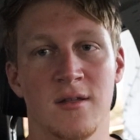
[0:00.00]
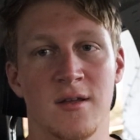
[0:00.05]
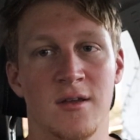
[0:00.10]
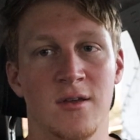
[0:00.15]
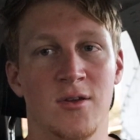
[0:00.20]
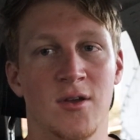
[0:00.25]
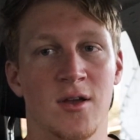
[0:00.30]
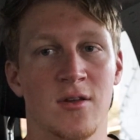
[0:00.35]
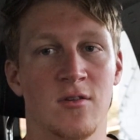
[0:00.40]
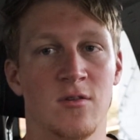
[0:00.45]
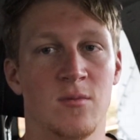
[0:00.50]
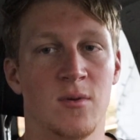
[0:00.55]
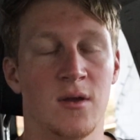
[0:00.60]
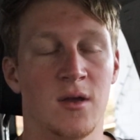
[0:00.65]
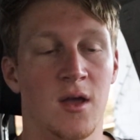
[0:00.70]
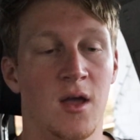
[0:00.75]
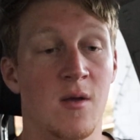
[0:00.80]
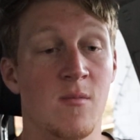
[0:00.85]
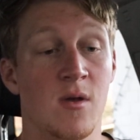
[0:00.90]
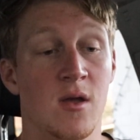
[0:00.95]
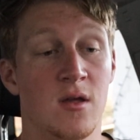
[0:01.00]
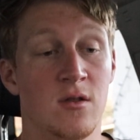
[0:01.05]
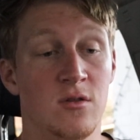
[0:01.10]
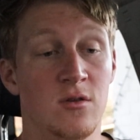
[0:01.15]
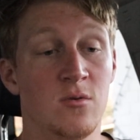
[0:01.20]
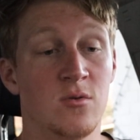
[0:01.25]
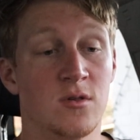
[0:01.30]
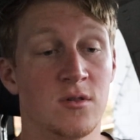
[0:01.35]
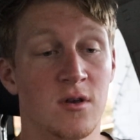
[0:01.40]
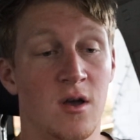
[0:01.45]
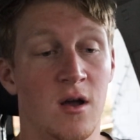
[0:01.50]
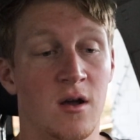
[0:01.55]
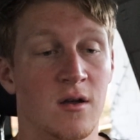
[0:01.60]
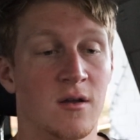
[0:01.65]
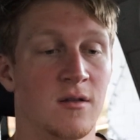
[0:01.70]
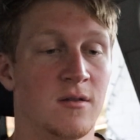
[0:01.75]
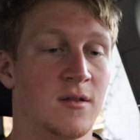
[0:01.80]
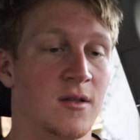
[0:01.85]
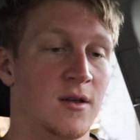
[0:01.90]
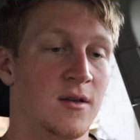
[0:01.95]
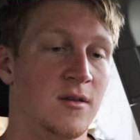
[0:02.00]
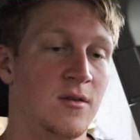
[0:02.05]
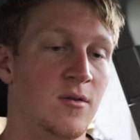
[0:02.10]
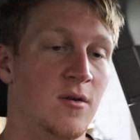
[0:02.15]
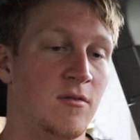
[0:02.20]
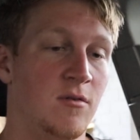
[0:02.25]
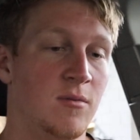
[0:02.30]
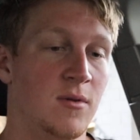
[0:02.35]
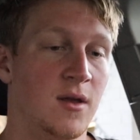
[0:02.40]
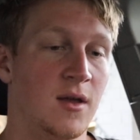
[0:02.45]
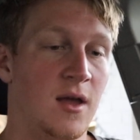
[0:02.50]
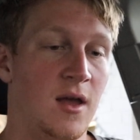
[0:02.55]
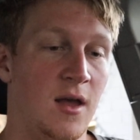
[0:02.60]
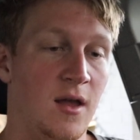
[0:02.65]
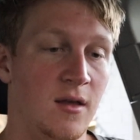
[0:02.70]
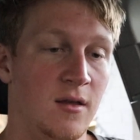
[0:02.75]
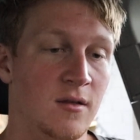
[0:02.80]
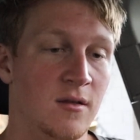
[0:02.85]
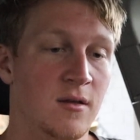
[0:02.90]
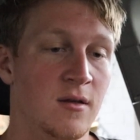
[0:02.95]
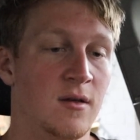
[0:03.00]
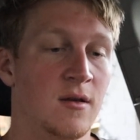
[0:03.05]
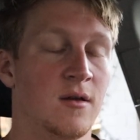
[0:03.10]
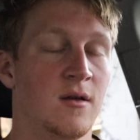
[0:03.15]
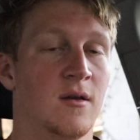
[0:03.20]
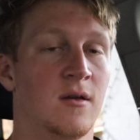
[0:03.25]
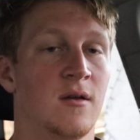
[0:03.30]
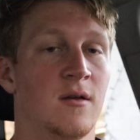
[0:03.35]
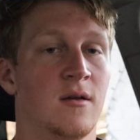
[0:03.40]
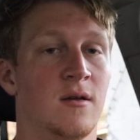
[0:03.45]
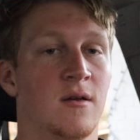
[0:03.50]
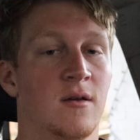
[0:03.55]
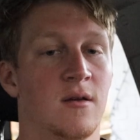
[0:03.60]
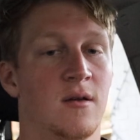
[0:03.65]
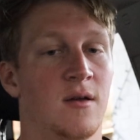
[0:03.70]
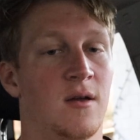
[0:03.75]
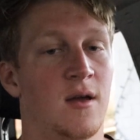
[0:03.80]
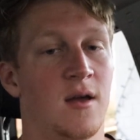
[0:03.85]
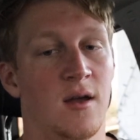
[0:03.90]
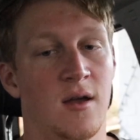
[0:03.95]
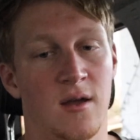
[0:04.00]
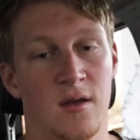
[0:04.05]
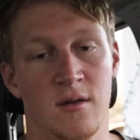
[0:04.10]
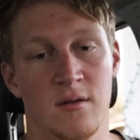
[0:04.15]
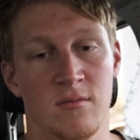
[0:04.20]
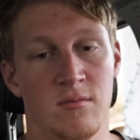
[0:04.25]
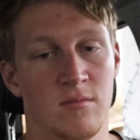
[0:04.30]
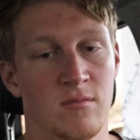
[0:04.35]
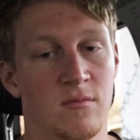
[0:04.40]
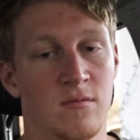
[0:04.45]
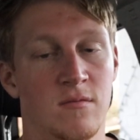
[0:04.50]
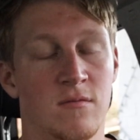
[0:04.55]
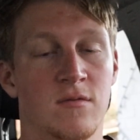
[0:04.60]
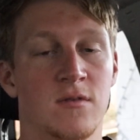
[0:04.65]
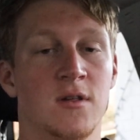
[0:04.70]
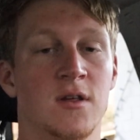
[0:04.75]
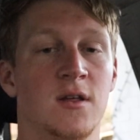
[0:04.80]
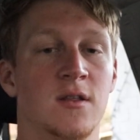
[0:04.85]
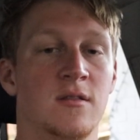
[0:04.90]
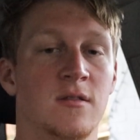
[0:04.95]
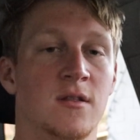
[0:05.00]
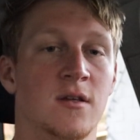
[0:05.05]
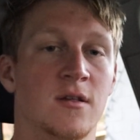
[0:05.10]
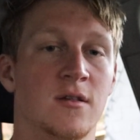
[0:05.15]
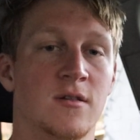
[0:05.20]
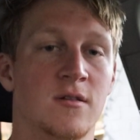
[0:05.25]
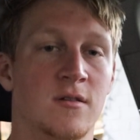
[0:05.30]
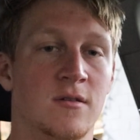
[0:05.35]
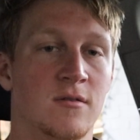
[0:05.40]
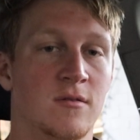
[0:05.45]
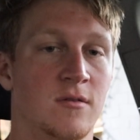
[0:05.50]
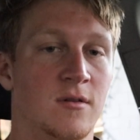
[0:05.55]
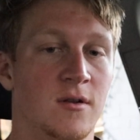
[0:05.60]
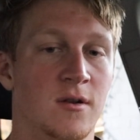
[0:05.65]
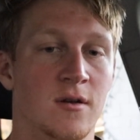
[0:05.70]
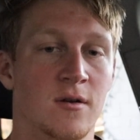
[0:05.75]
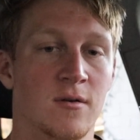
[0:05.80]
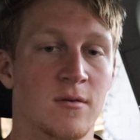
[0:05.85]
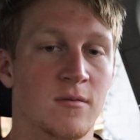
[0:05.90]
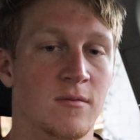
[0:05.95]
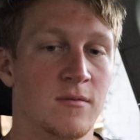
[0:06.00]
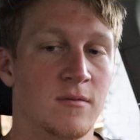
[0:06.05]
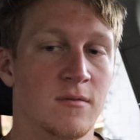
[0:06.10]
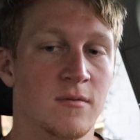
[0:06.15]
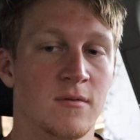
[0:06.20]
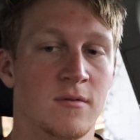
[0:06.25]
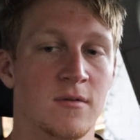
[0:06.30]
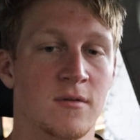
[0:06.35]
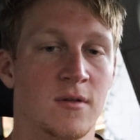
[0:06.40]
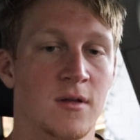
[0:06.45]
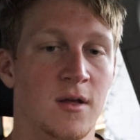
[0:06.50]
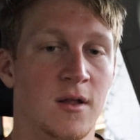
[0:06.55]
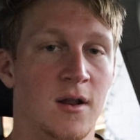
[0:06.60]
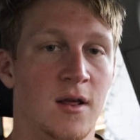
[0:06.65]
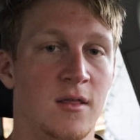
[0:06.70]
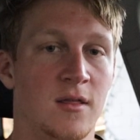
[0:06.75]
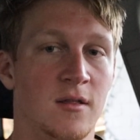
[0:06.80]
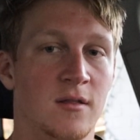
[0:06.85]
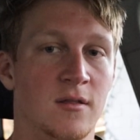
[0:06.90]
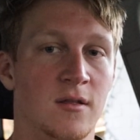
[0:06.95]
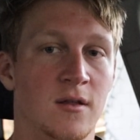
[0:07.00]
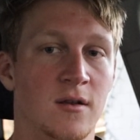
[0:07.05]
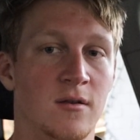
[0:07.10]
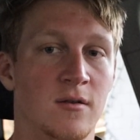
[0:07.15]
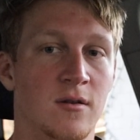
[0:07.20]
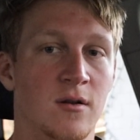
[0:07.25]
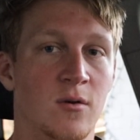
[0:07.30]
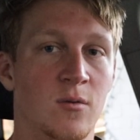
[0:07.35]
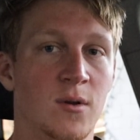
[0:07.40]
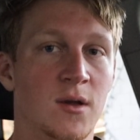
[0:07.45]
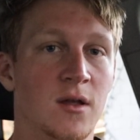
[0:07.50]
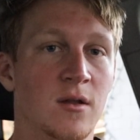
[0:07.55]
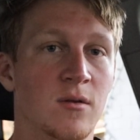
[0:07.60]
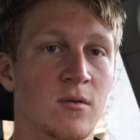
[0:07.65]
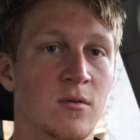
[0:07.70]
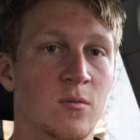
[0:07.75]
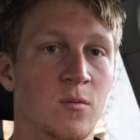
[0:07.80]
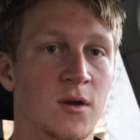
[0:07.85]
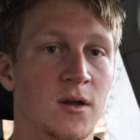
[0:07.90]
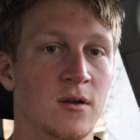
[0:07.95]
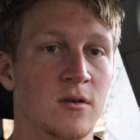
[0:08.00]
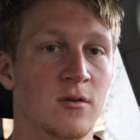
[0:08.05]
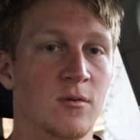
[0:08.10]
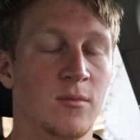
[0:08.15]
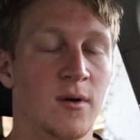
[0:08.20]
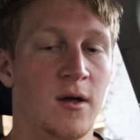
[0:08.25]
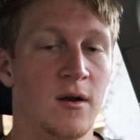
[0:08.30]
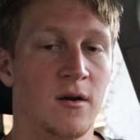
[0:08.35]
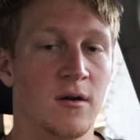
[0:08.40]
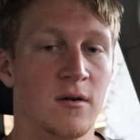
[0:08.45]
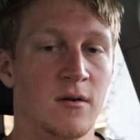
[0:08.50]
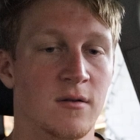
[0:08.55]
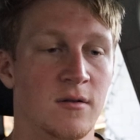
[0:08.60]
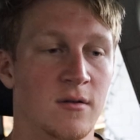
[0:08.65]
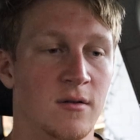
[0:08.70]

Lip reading: Like, you can't just be like, hey man, you suck. Like, you have to be like, hey, I've seen this, and I think that, we can do better.